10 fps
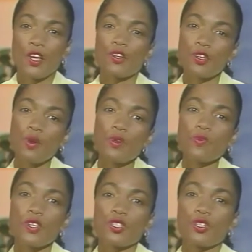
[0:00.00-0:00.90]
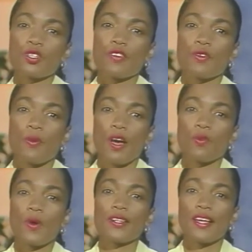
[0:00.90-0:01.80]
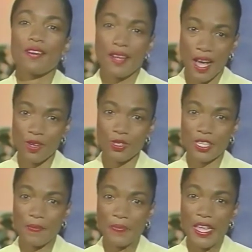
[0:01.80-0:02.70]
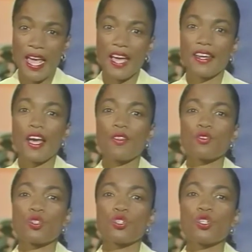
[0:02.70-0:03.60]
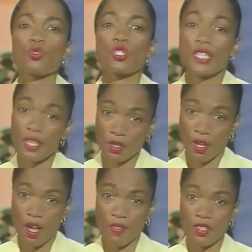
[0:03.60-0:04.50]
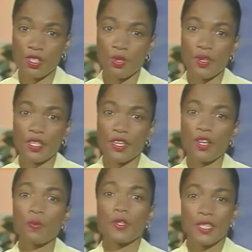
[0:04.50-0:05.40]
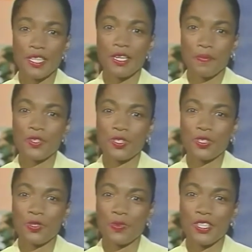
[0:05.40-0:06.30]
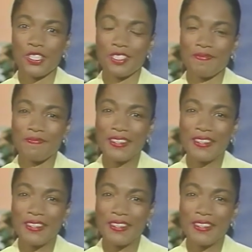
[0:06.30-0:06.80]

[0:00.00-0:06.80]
No one wants to live around rundown housing, and now there's a new state law that's going to help clean up the situation.